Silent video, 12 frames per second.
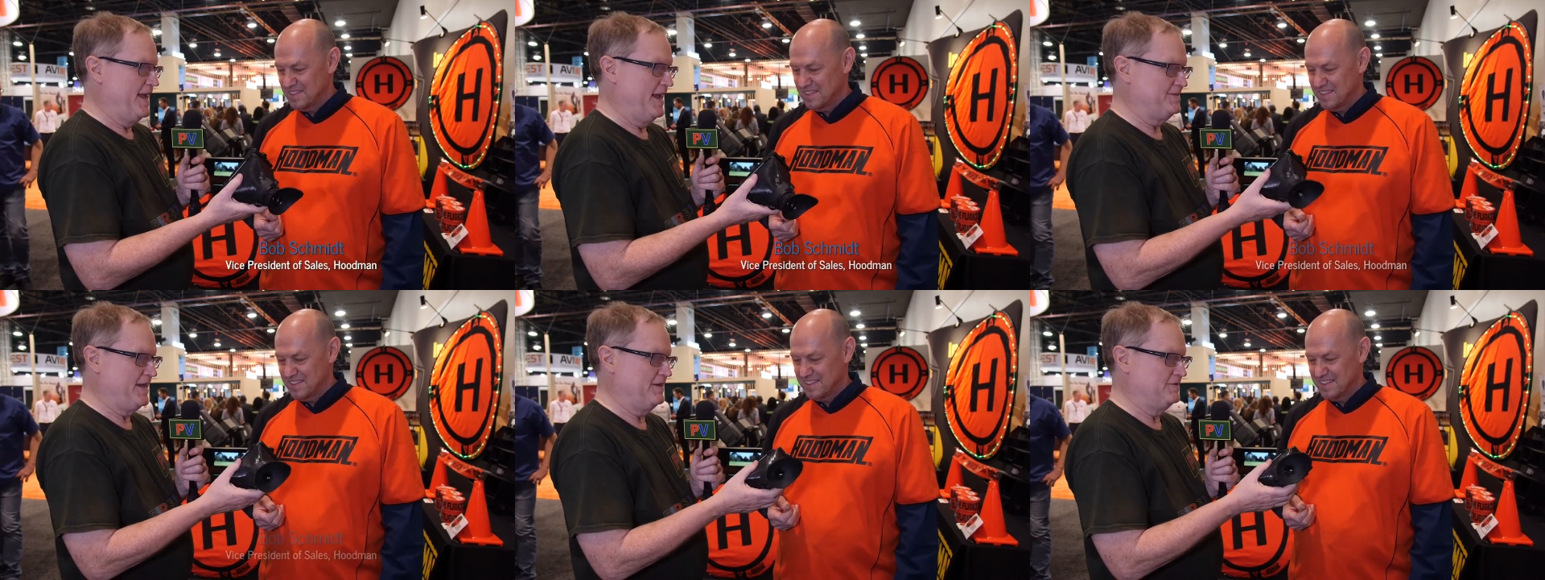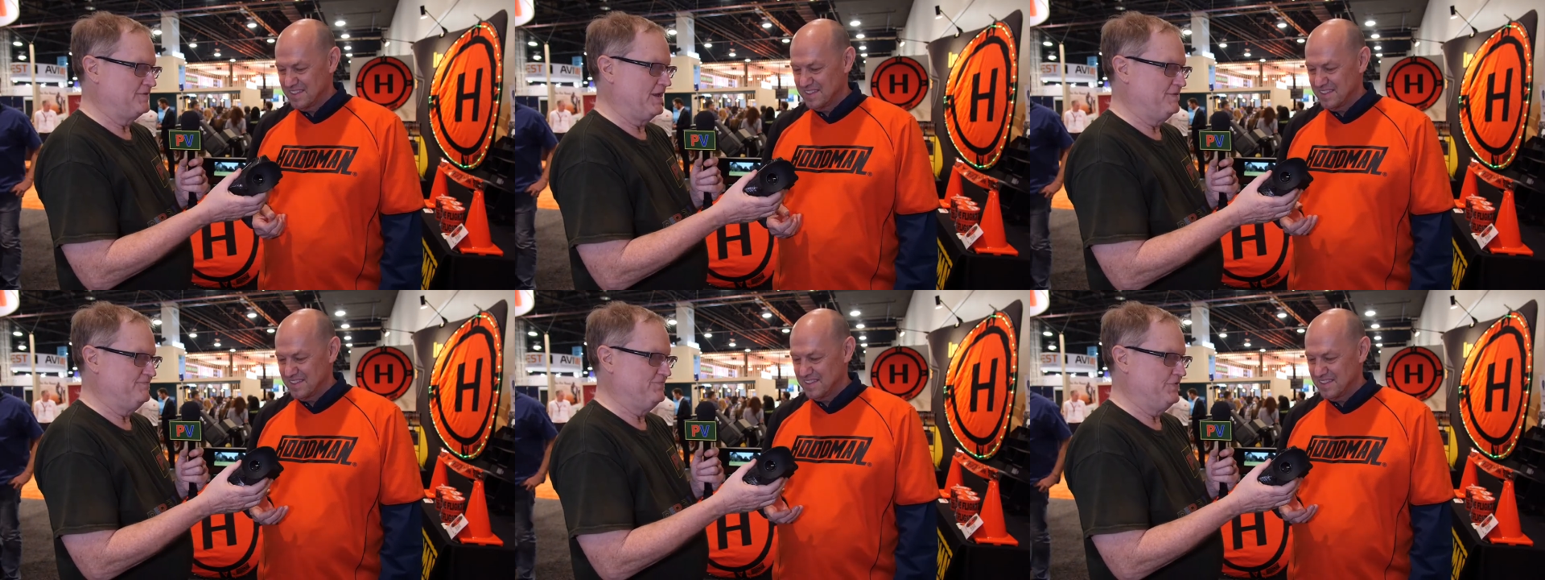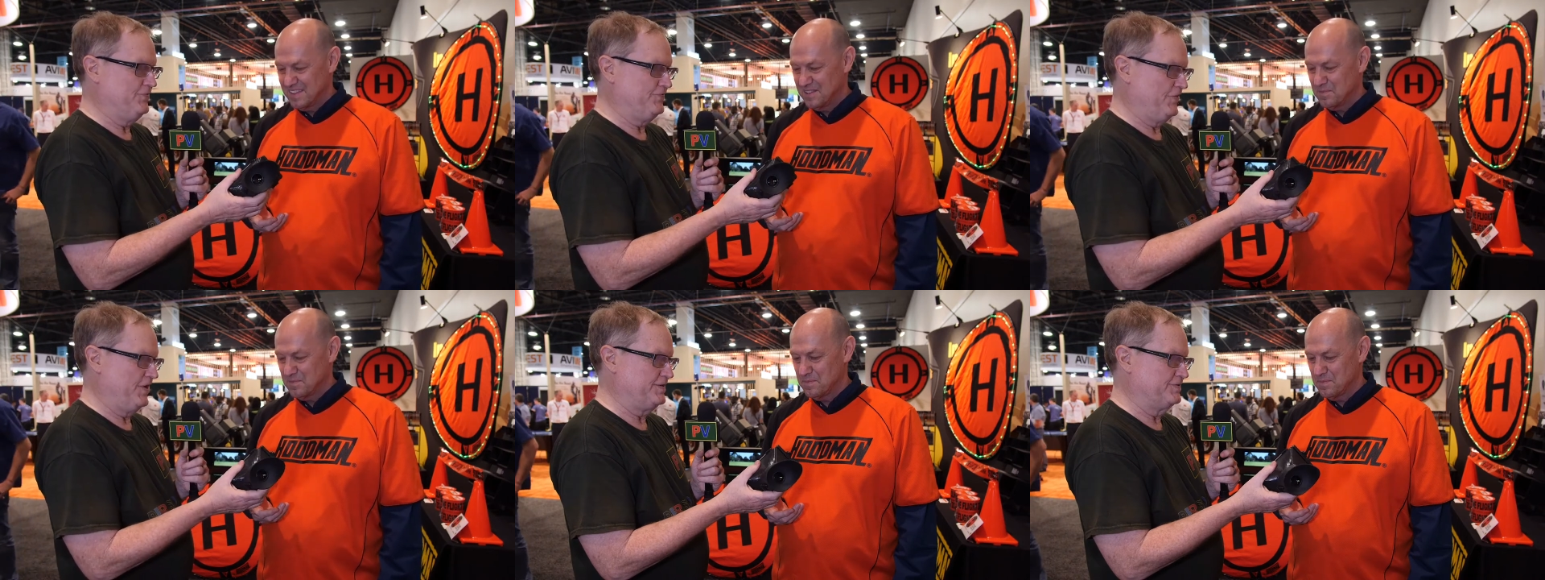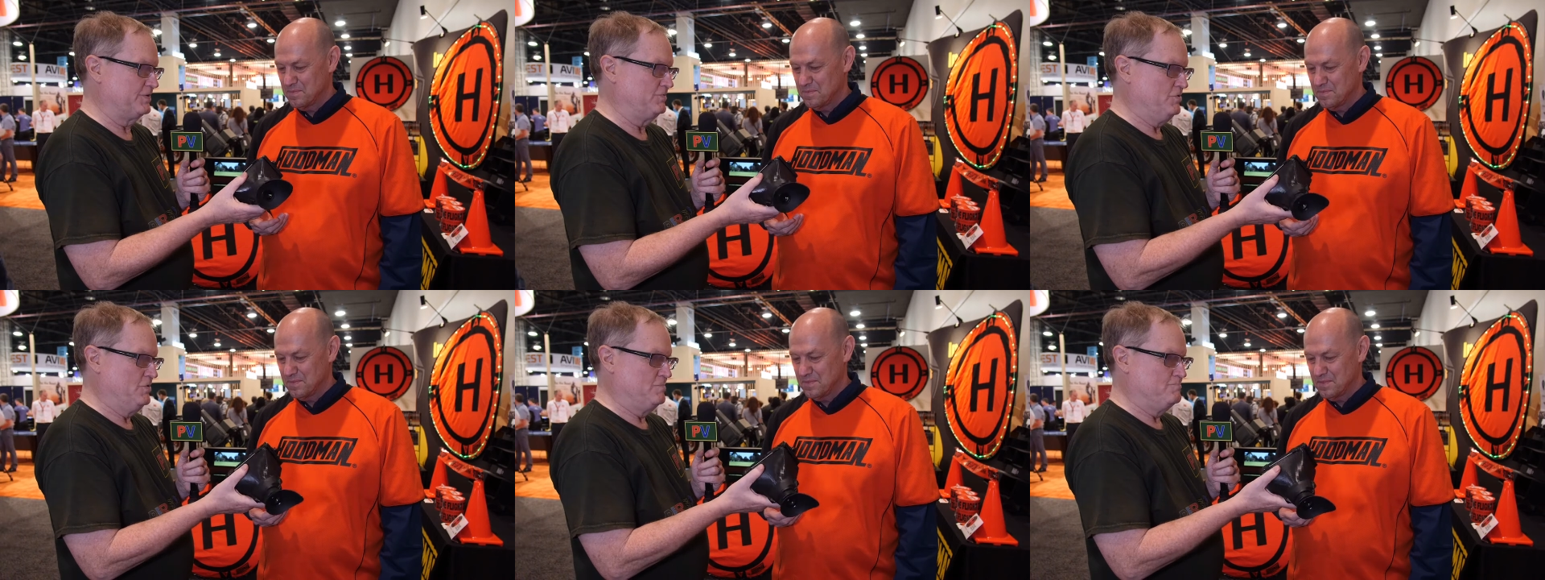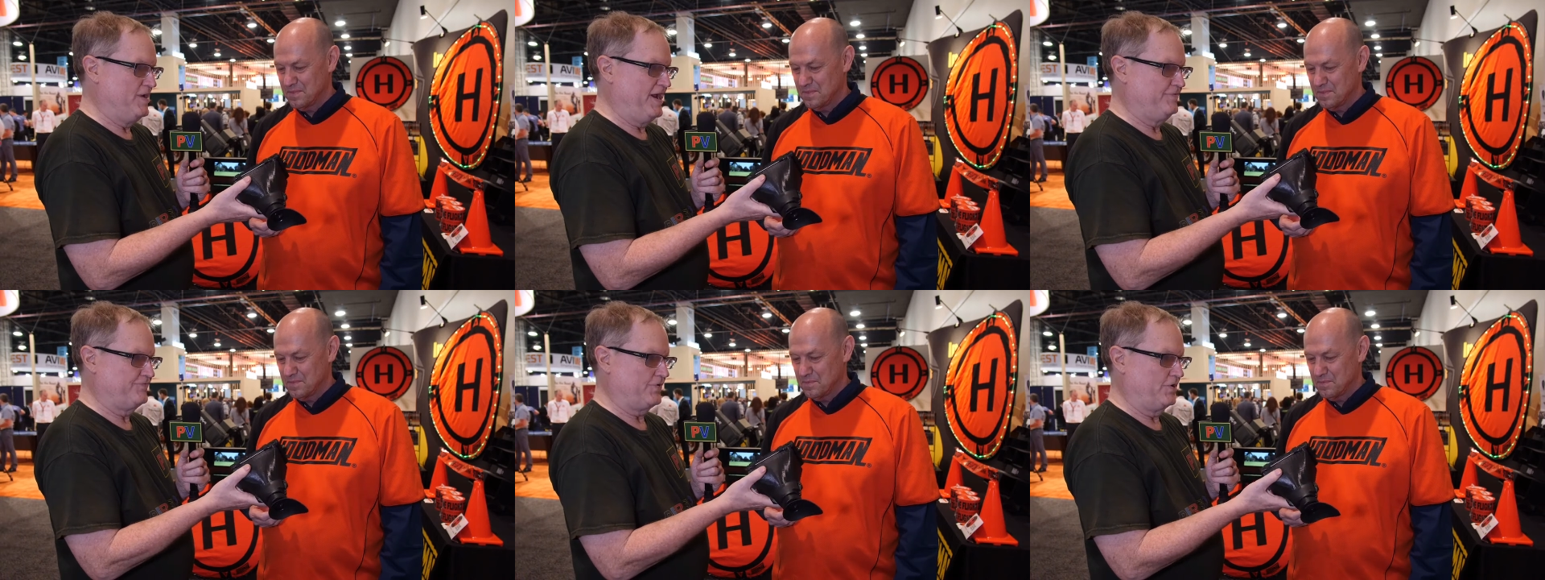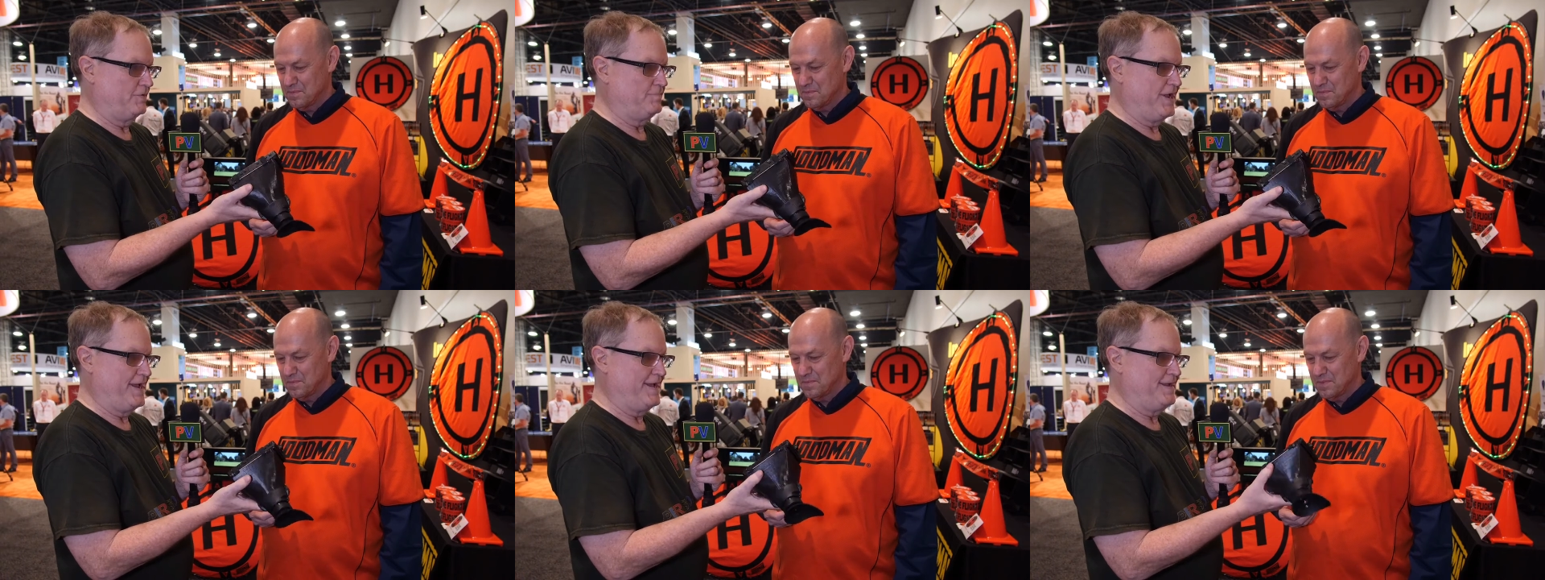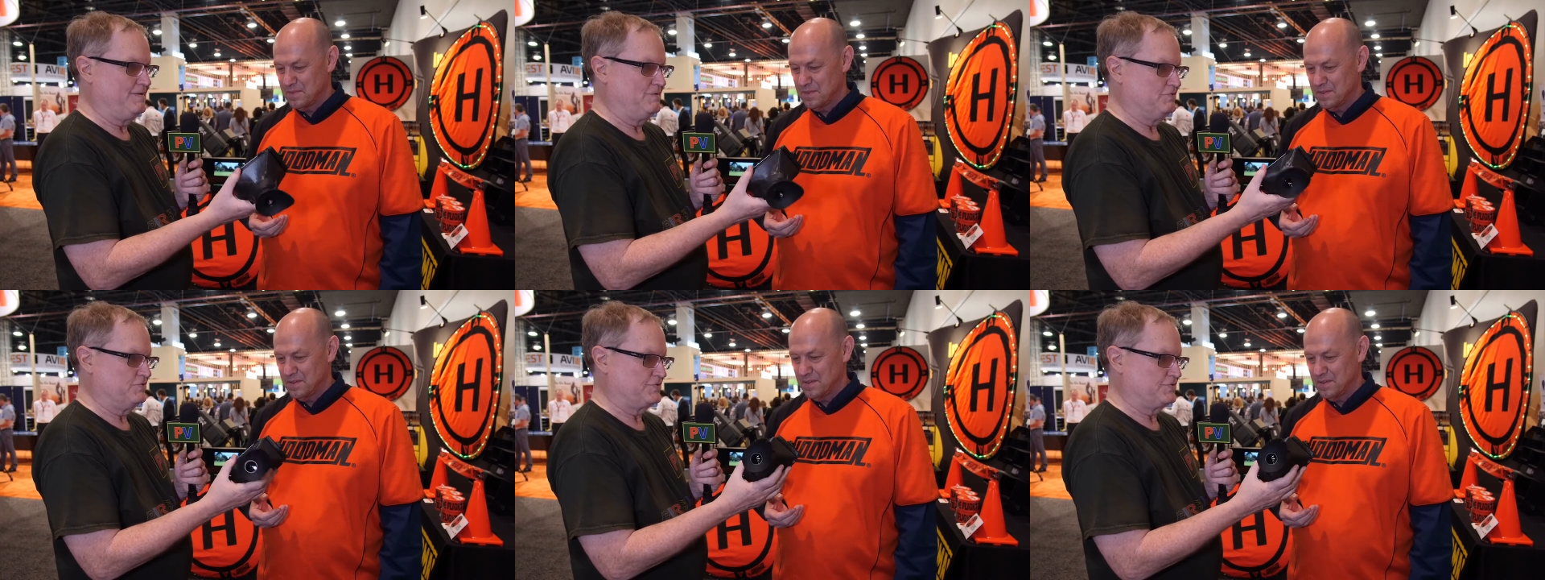Speaker 1: and that is a viewfinder made from a